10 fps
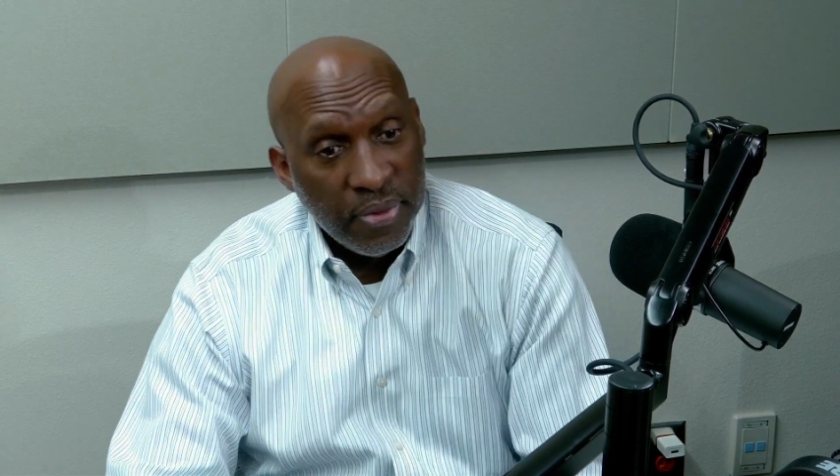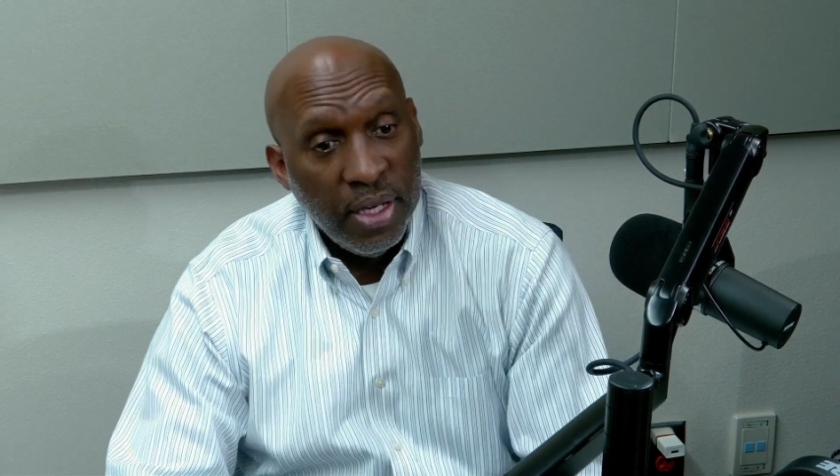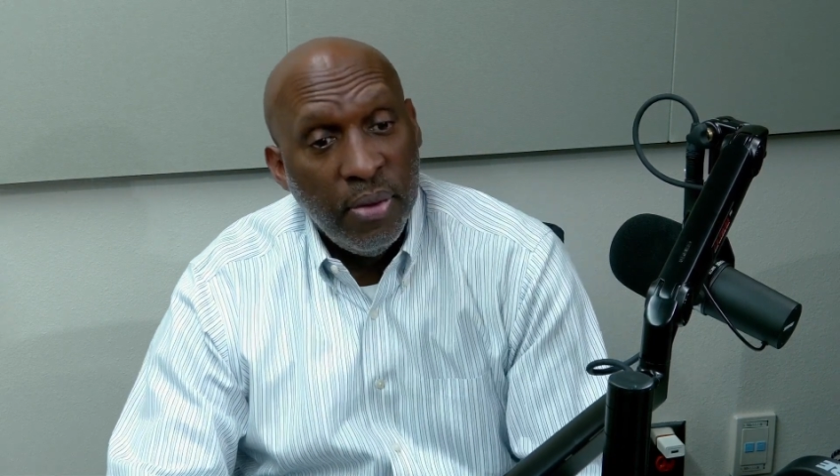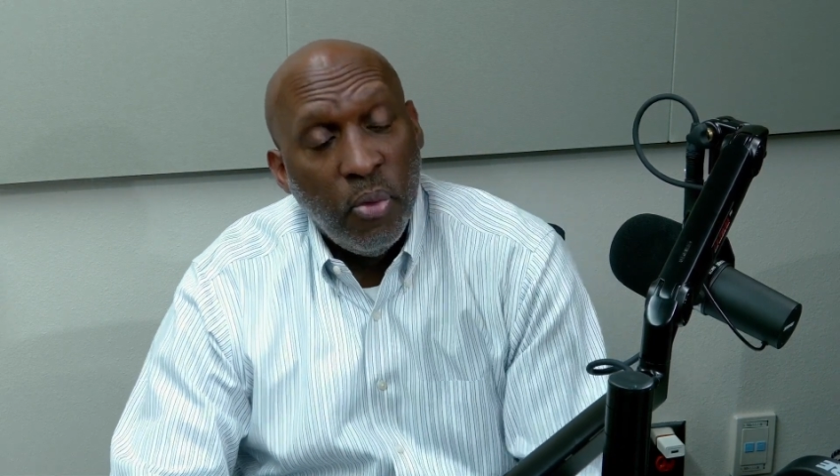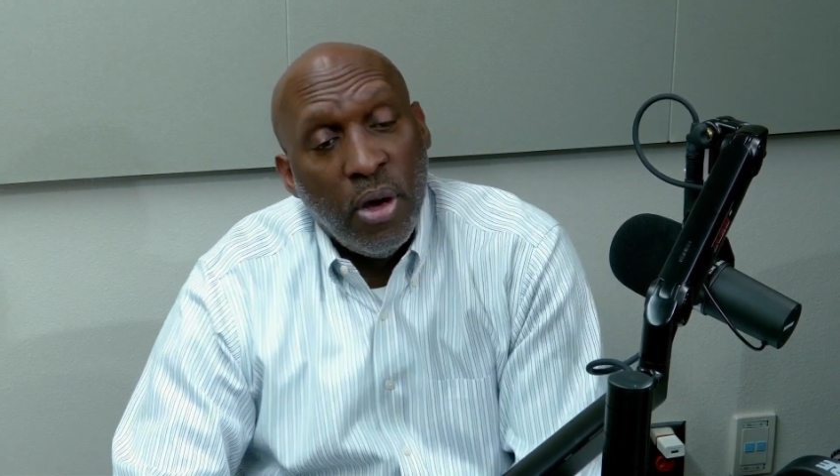
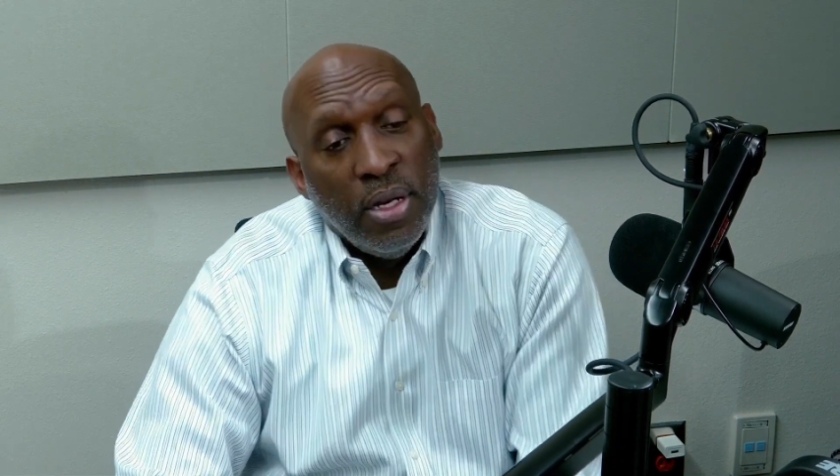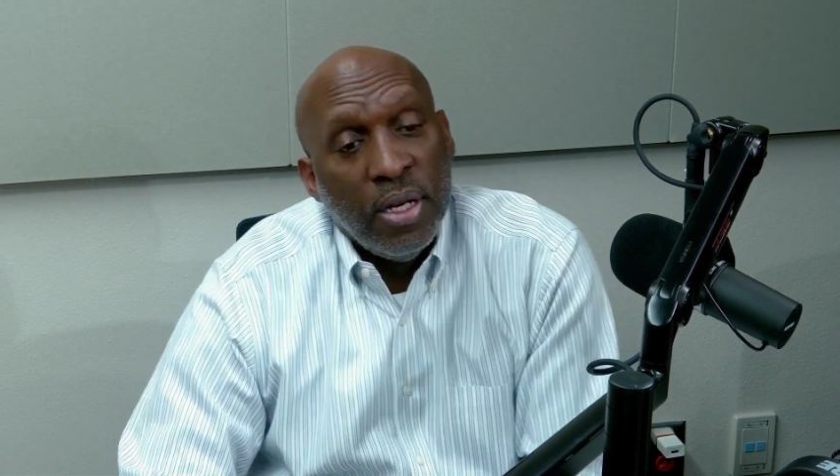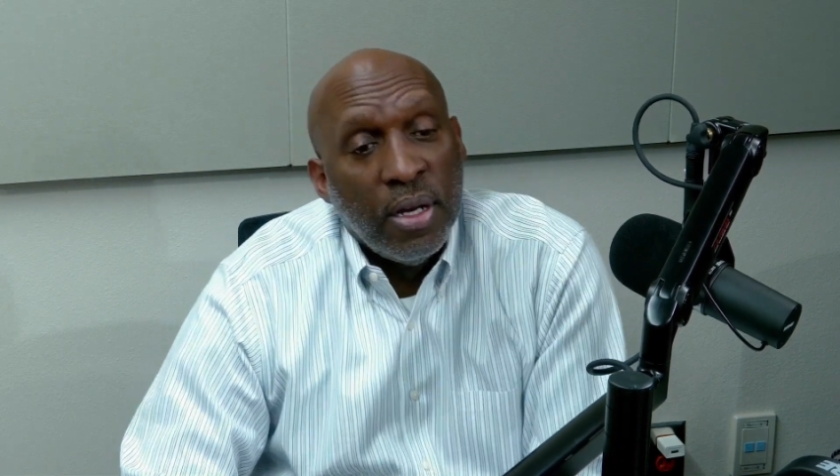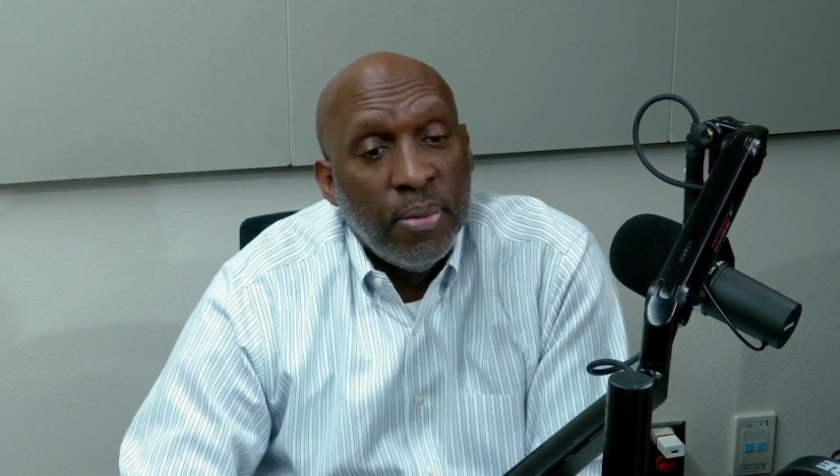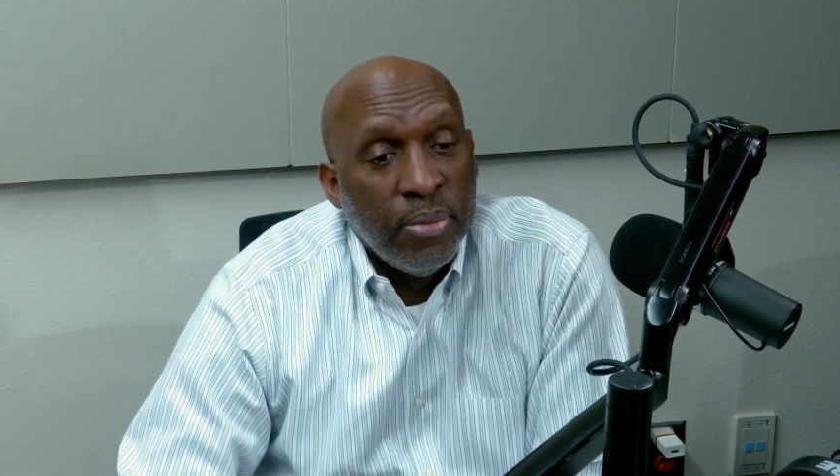in wanting to
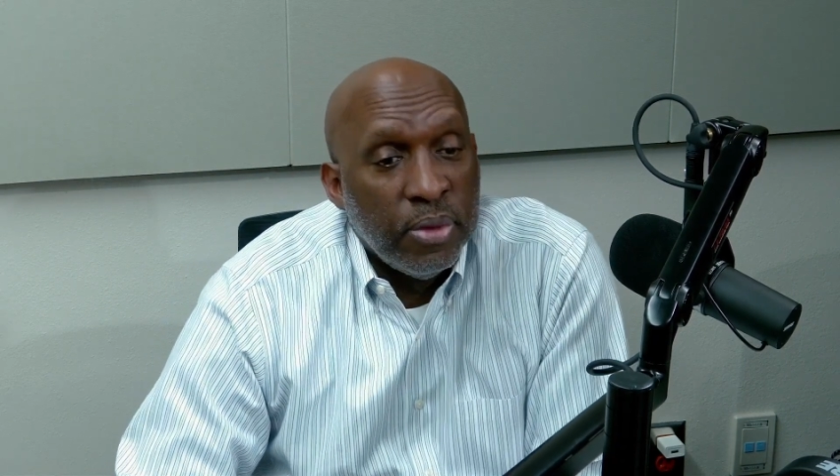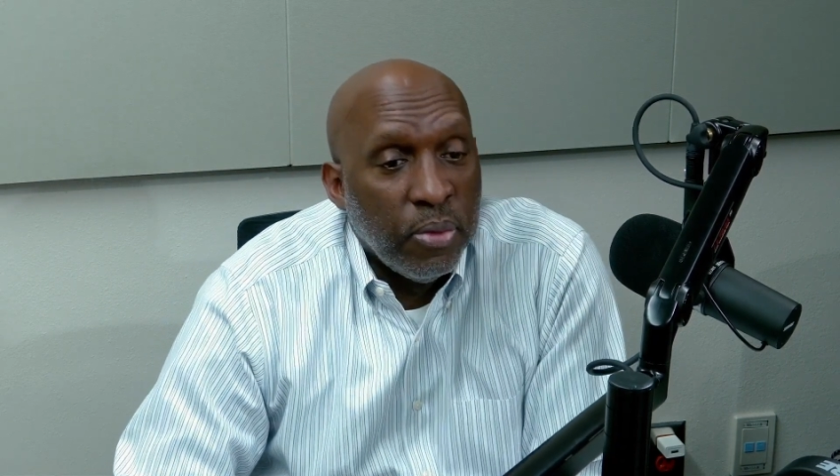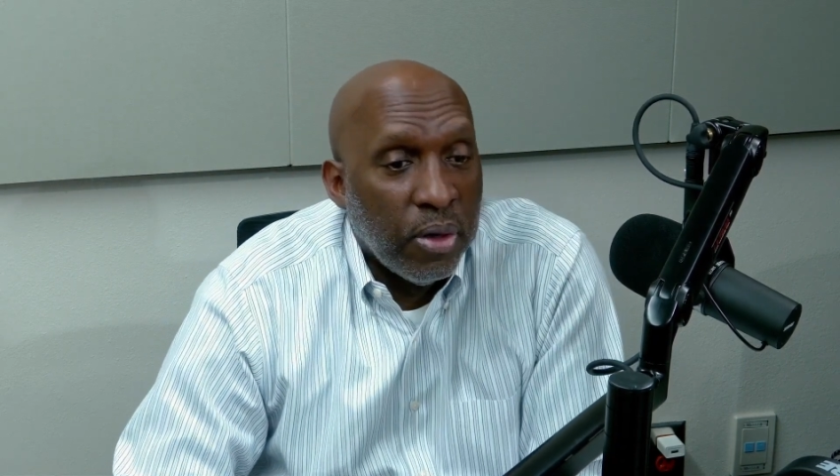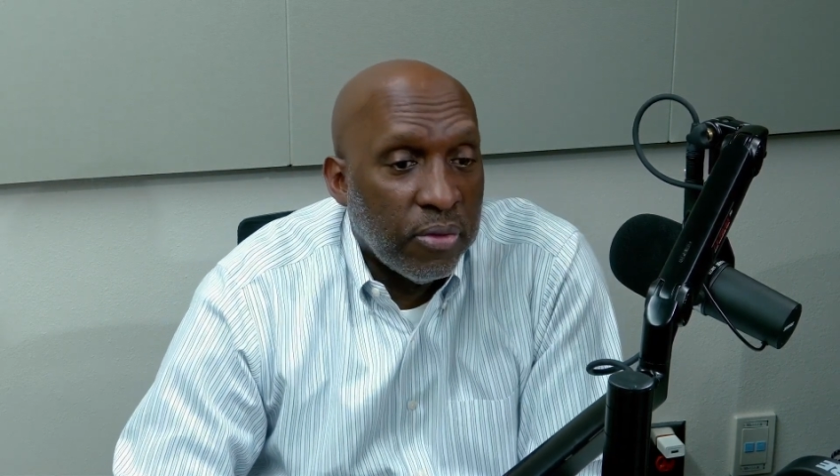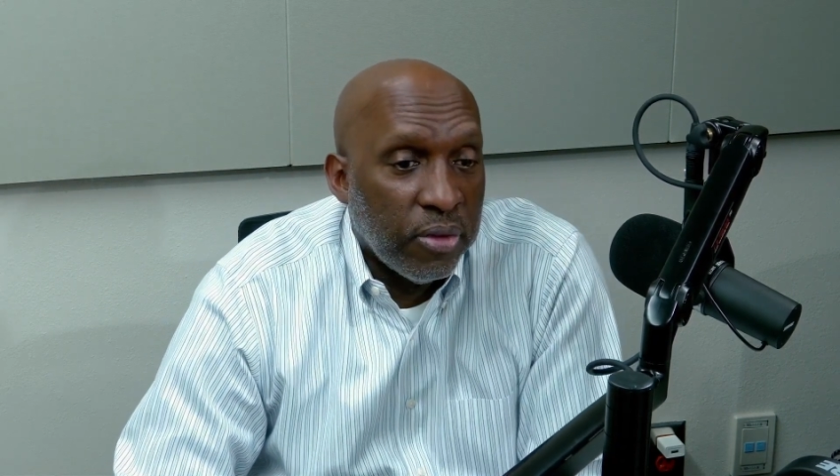come to
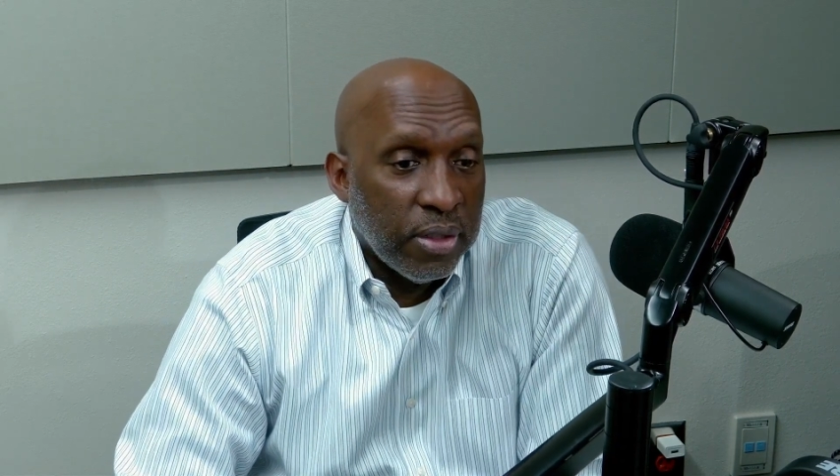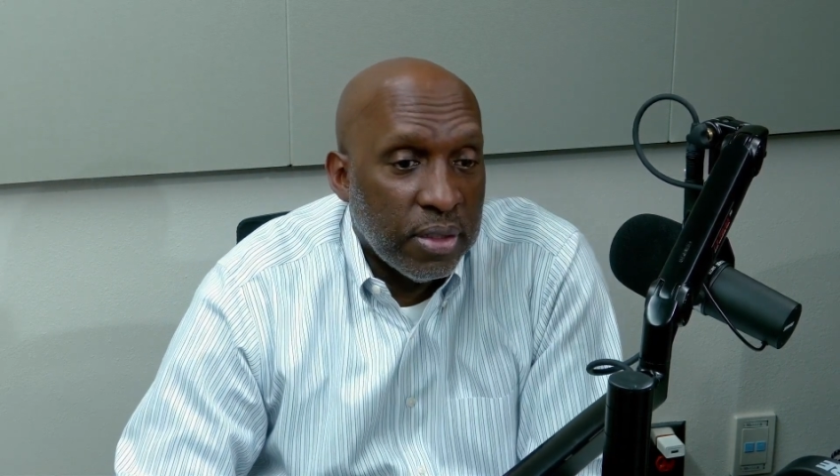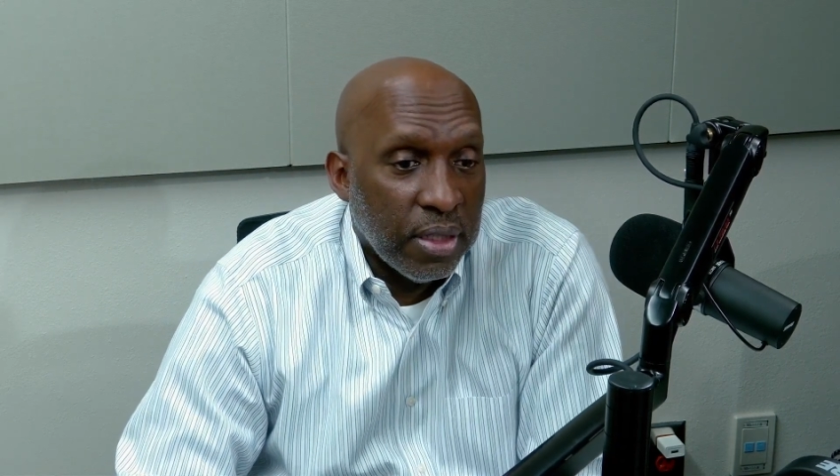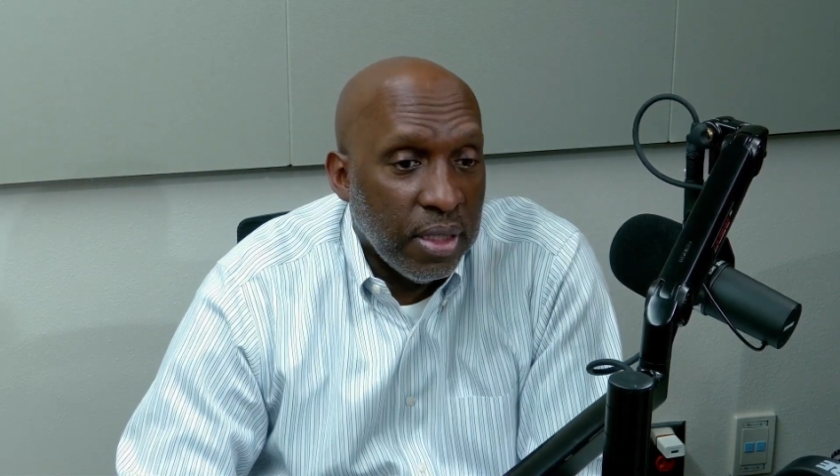work for the city,